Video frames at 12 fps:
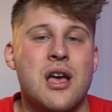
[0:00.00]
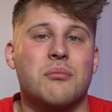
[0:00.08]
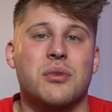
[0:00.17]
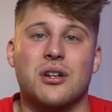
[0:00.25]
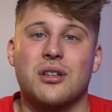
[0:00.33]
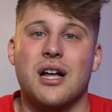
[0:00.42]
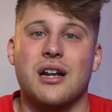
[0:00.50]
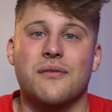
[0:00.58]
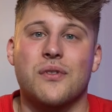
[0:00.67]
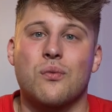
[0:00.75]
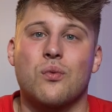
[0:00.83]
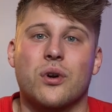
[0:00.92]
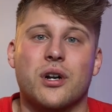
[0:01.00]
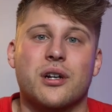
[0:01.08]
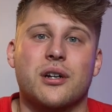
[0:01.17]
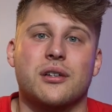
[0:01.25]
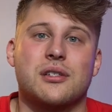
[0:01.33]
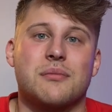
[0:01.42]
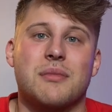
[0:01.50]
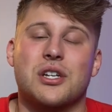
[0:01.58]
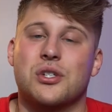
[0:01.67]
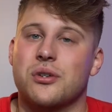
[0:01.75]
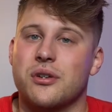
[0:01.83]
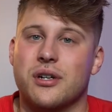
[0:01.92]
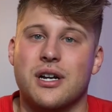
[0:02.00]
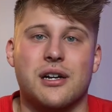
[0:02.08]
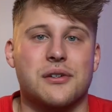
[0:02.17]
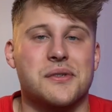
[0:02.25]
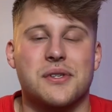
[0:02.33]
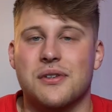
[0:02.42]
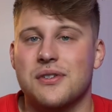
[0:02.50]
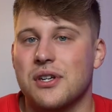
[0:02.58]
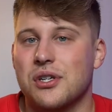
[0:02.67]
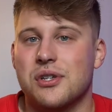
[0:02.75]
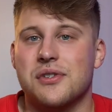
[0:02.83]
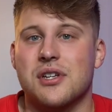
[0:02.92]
but a lot of the work to make sure your condo association's